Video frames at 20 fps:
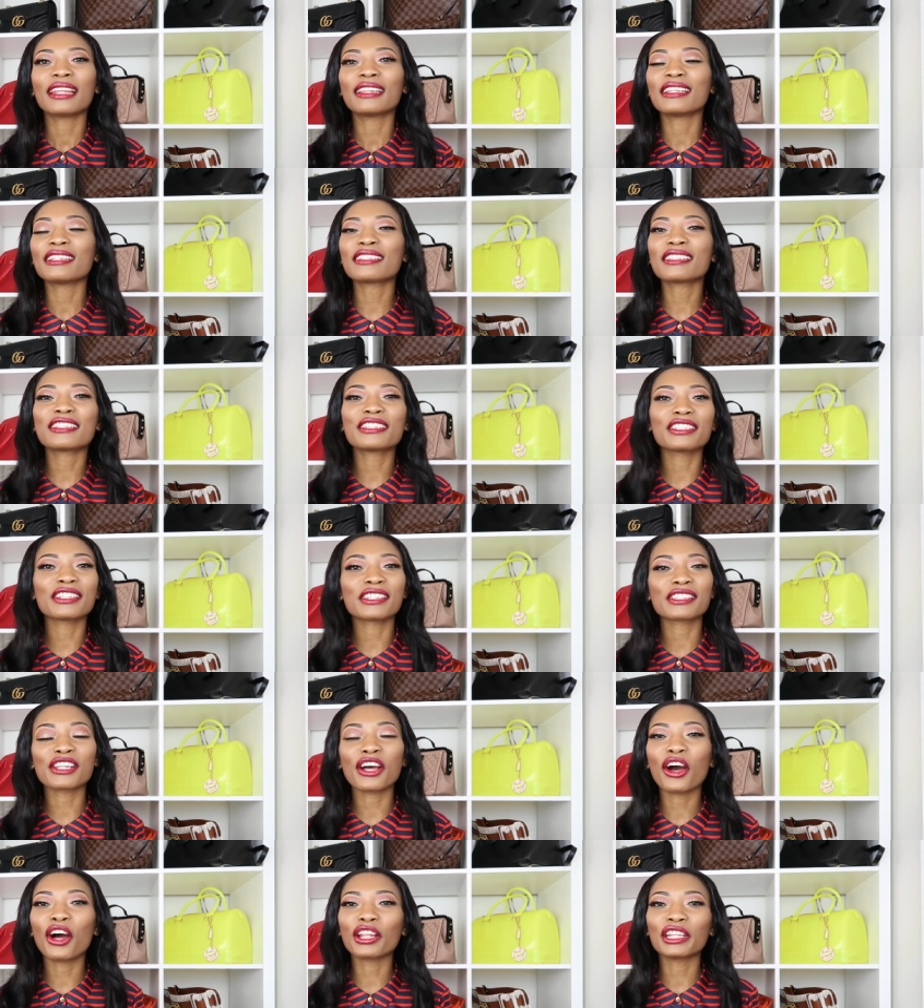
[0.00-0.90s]
this is
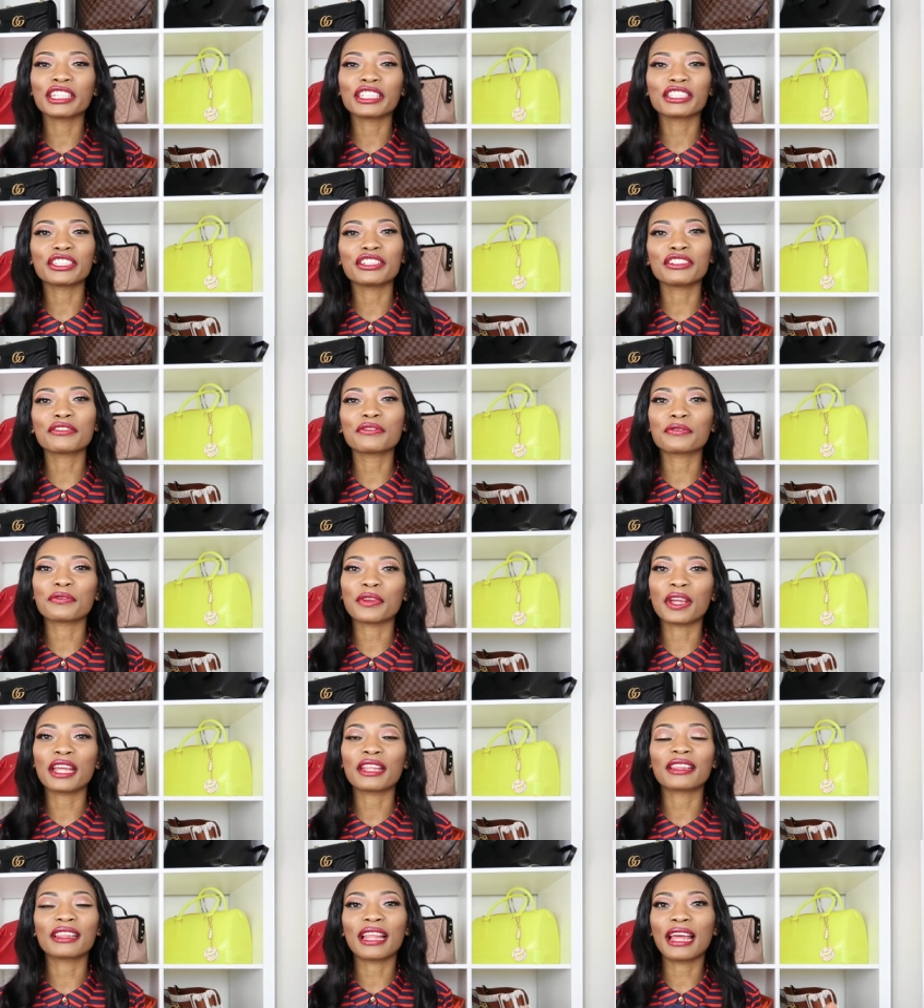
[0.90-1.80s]
just all in good
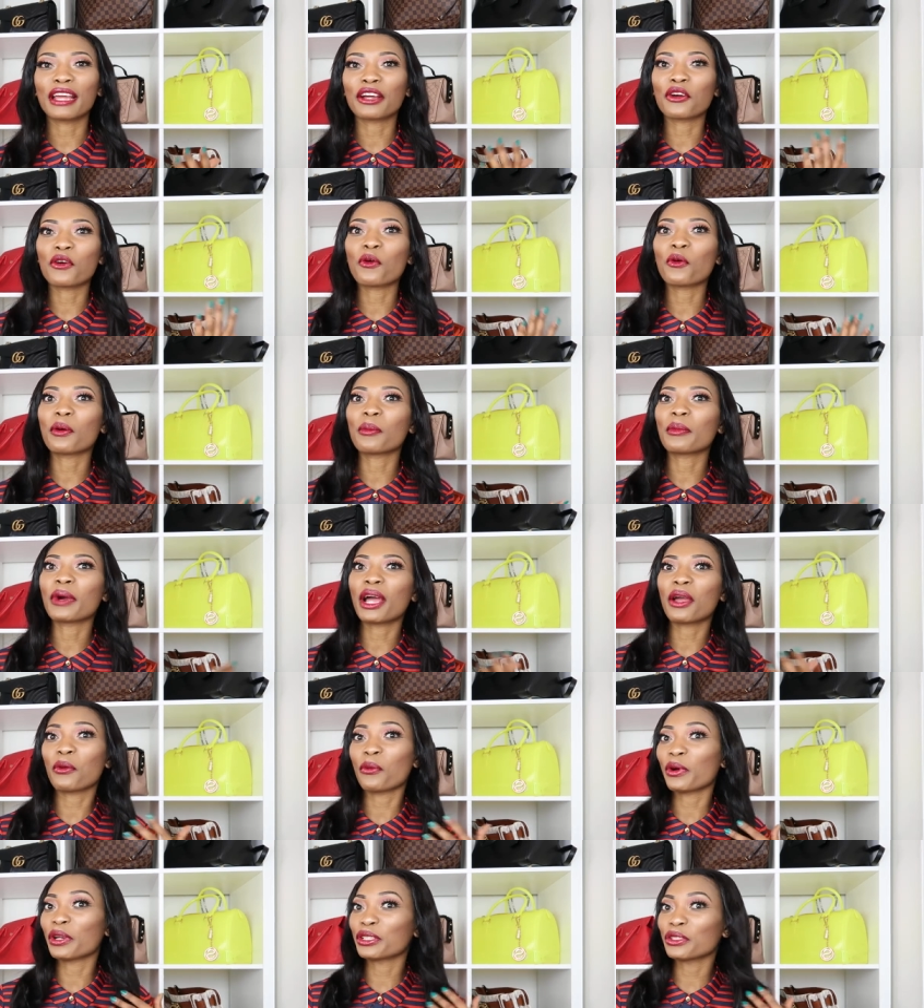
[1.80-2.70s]
faith like who am
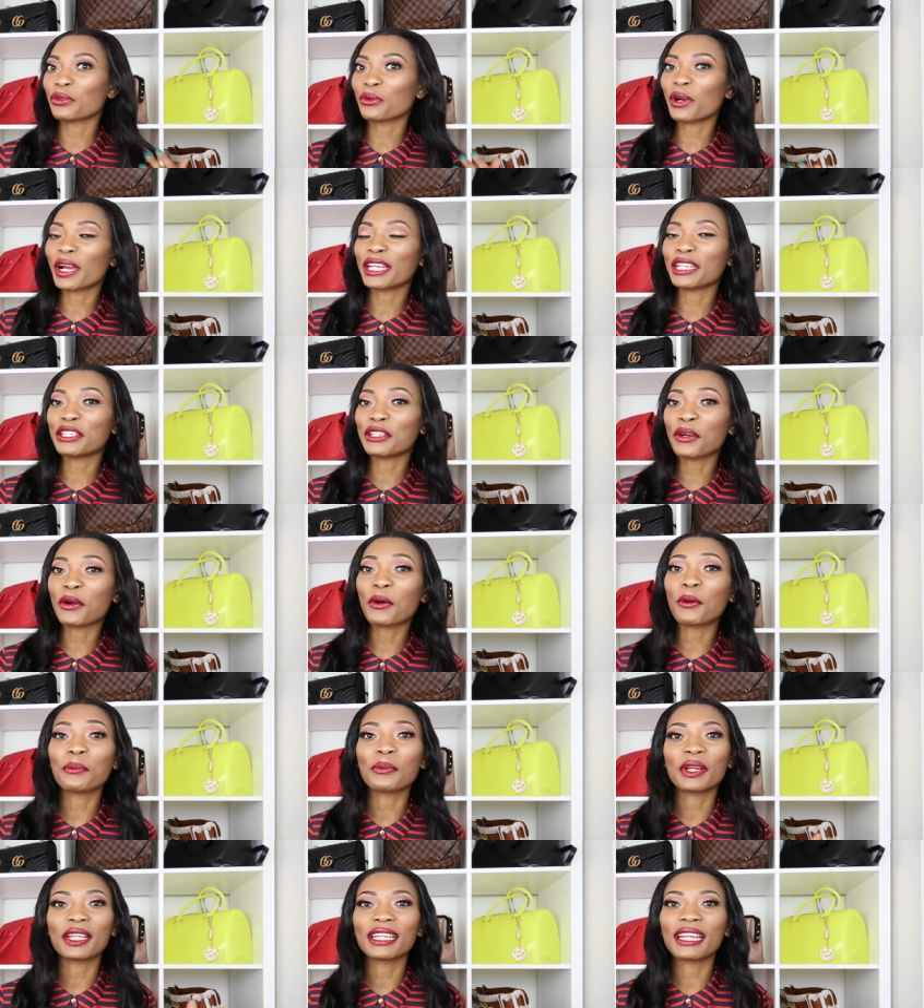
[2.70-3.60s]
i what do i
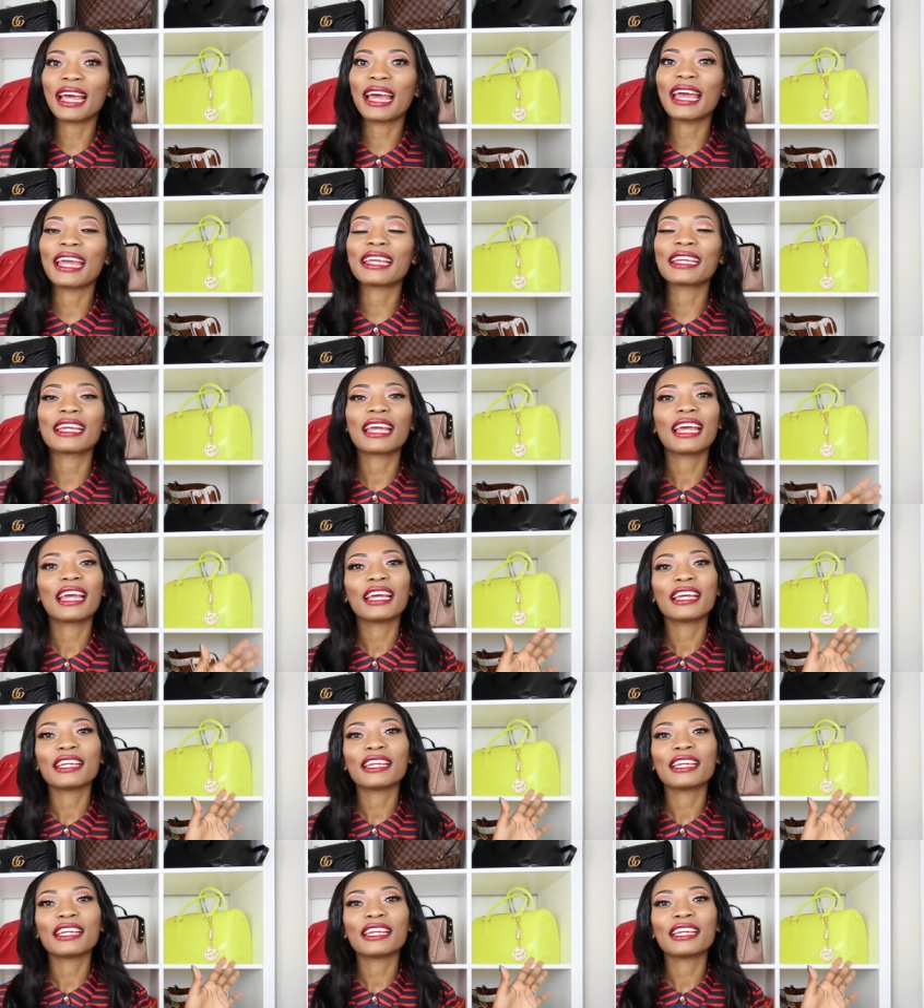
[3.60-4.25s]
know but like